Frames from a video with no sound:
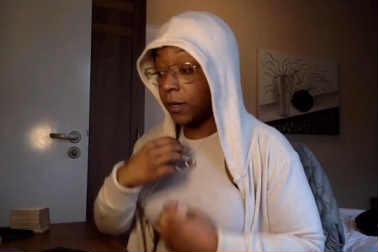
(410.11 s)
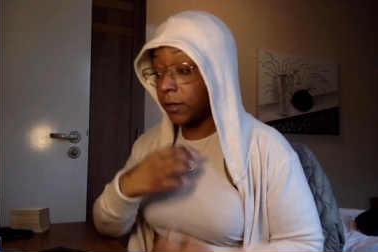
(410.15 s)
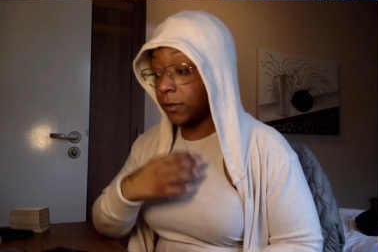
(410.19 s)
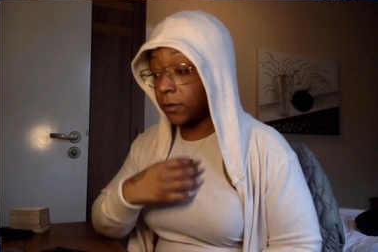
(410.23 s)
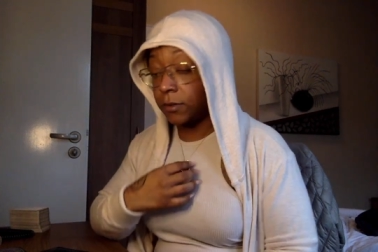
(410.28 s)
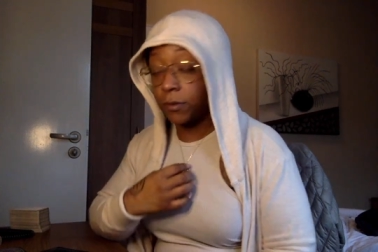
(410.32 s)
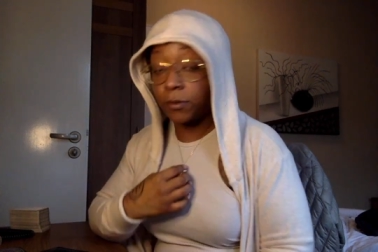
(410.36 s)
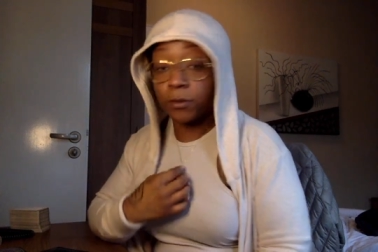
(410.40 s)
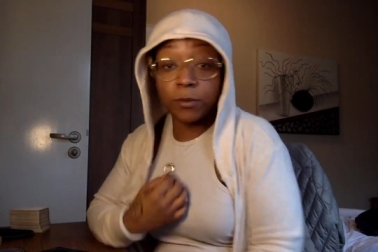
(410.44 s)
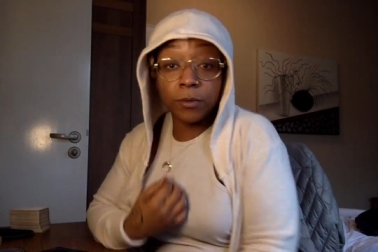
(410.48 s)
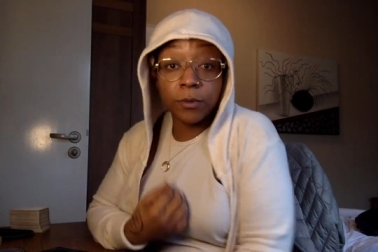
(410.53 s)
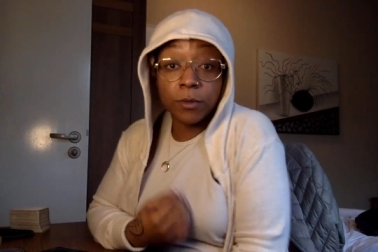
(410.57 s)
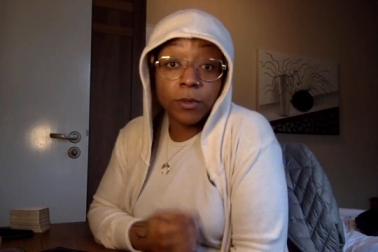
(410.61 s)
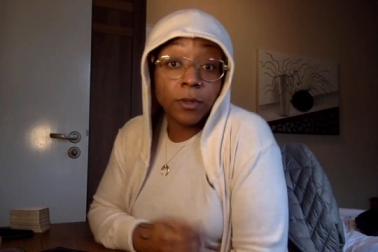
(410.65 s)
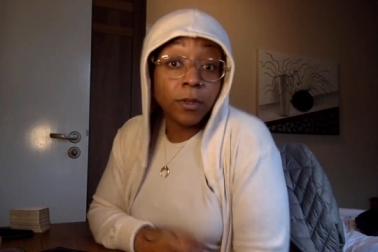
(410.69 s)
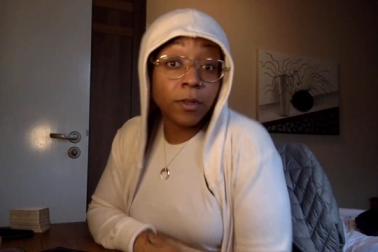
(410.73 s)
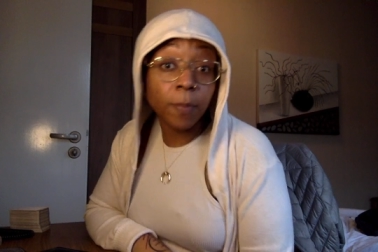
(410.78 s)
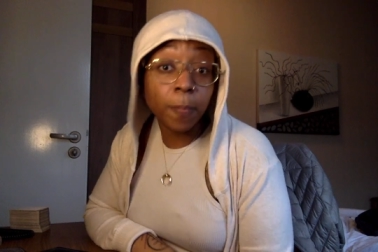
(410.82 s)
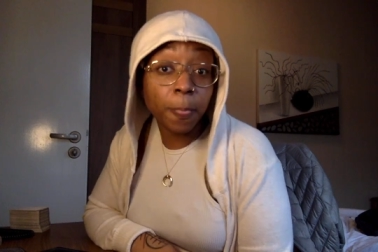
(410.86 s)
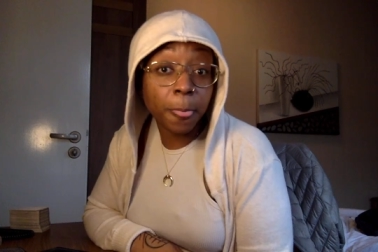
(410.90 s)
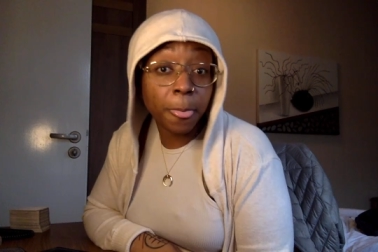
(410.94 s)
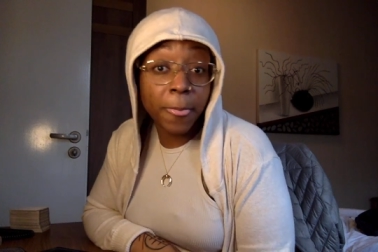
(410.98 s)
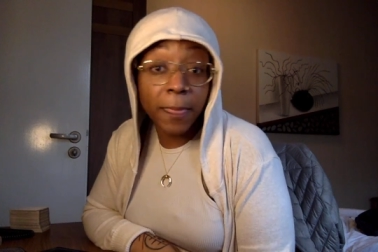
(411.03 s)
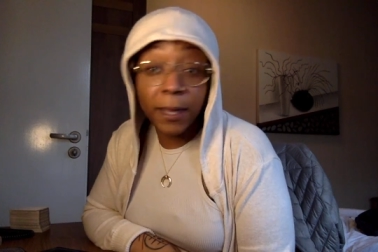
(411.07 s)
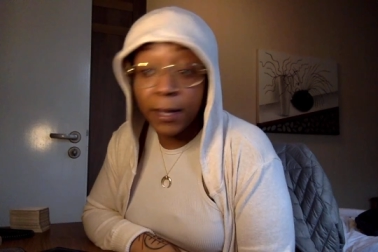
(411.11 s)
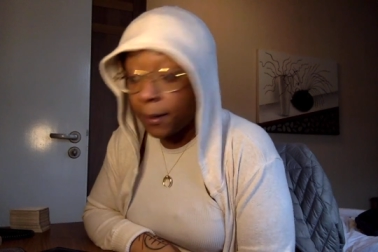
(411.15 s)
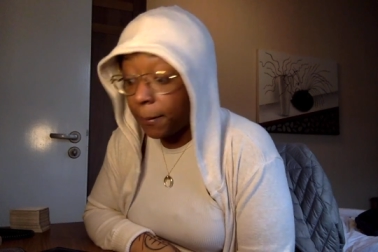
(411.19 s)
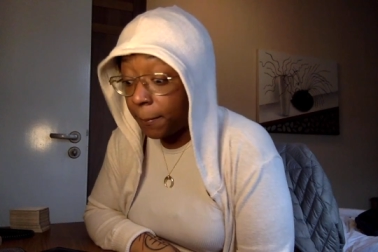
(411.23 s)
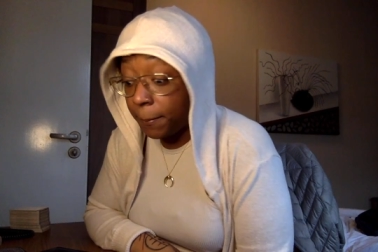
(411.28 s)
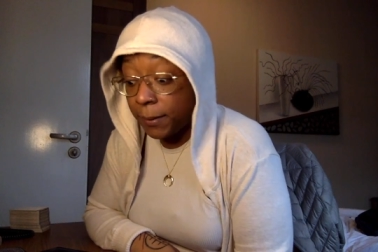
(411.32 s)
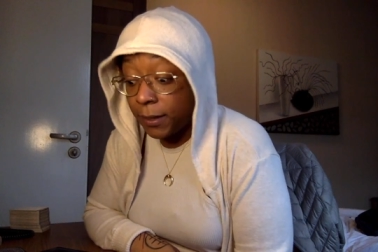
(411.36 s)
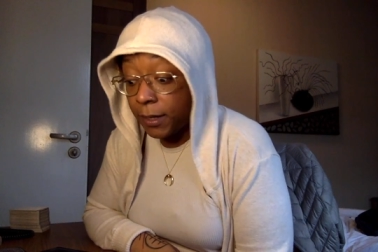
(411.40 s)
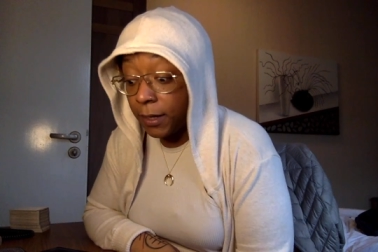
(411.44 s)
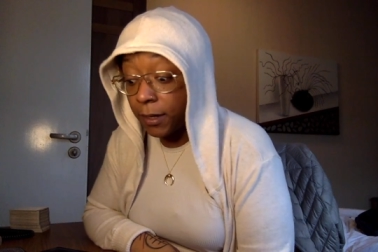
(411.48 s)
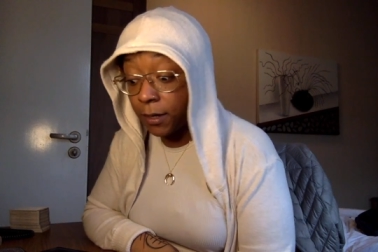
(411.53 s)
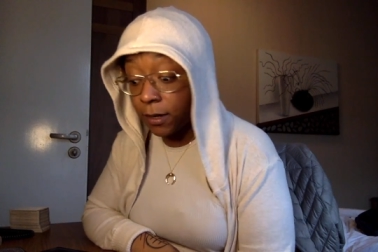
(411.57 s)
It's, it could
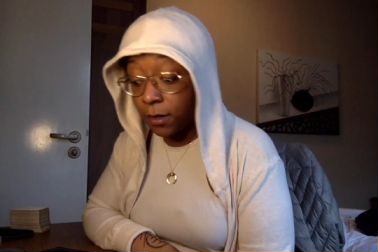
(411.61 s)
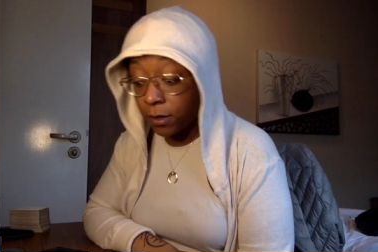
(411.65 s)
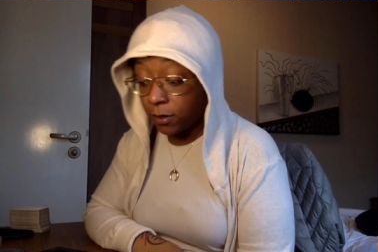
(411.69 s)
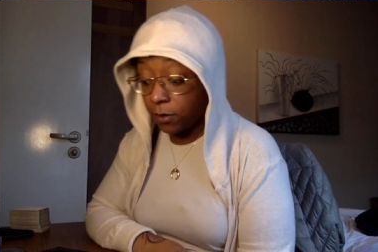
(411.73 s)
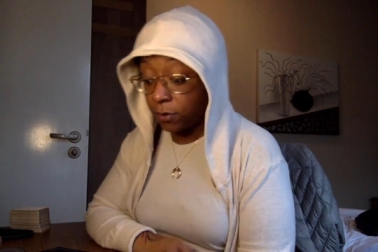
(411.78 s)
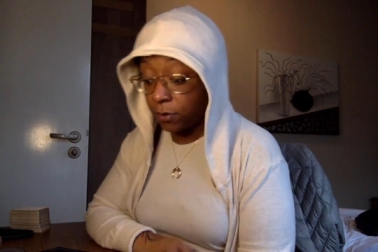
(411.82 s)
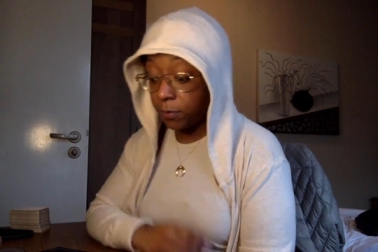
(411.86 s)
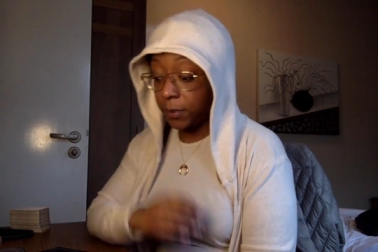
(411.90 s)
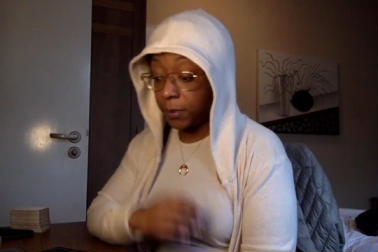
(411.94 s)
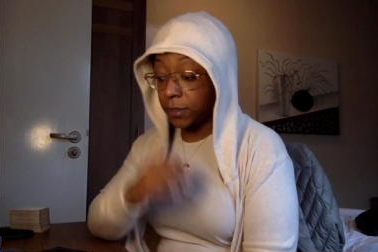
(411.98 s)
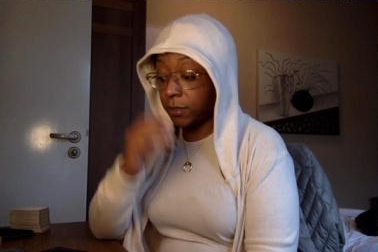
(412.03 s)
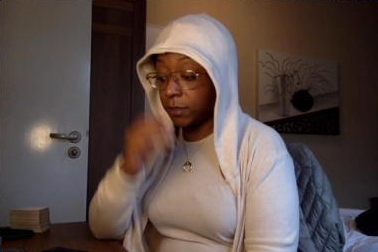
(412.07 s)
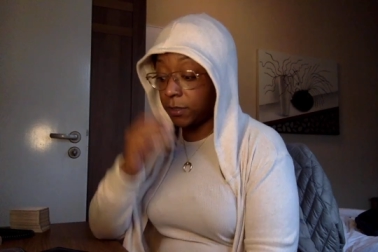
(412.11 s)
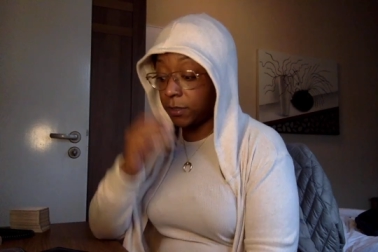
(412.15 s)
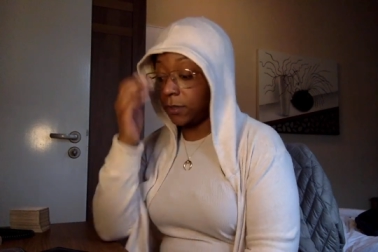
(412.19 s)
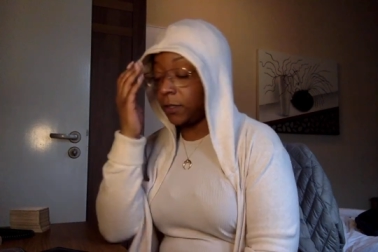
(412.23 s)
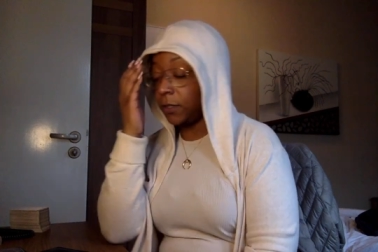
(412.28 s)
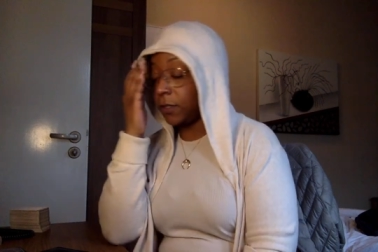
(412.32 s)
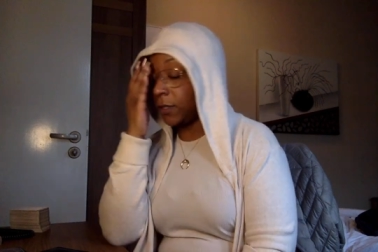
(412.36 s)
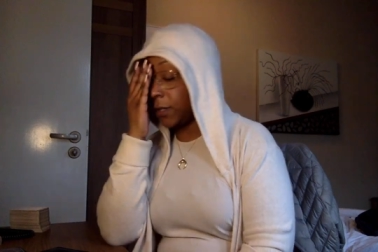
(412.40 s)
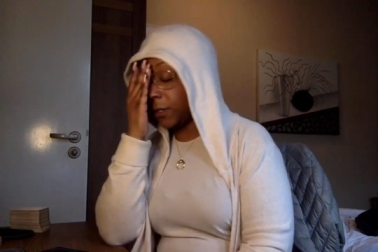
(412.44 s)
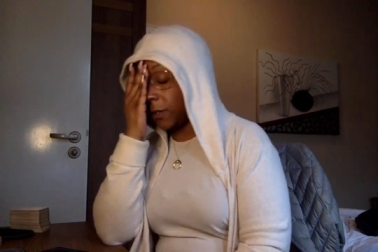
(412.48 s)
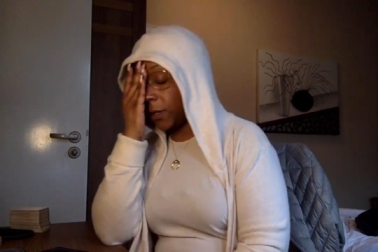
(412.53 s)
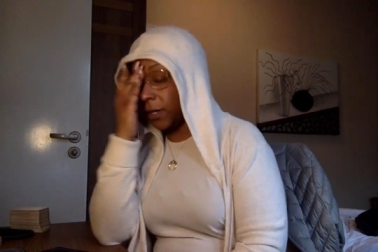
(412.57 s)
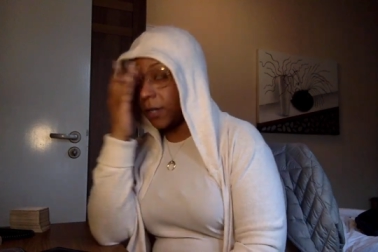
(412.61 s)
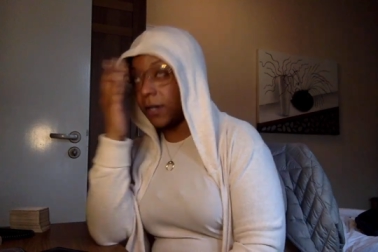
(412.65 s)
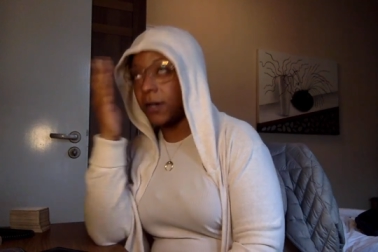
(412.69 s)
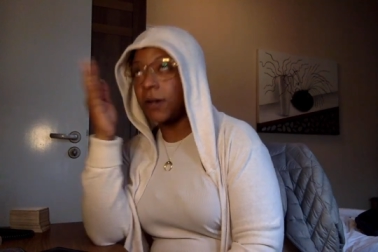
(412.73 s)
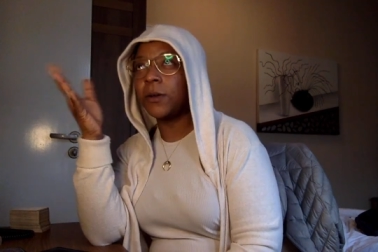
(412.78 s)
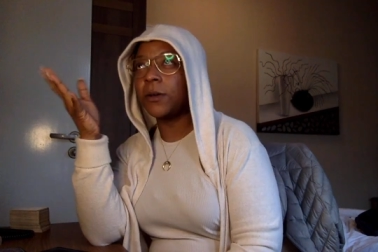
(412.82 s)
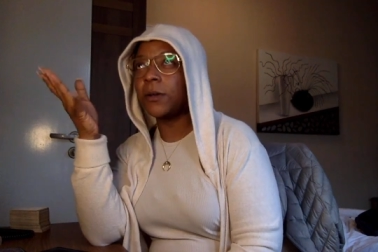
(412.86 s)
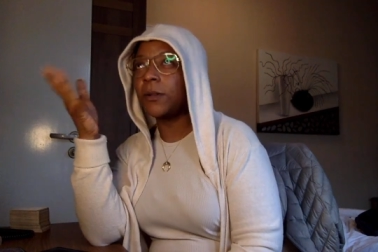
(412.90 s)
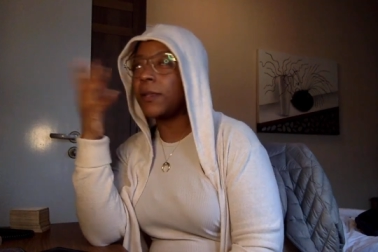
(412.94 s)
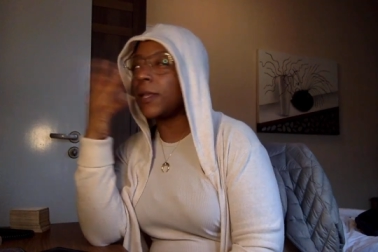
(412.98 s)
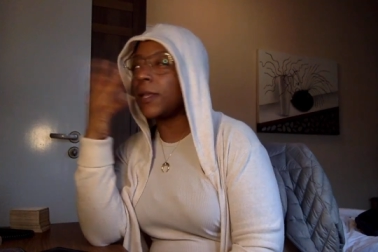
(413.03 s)
be a whole miss, you know, a whole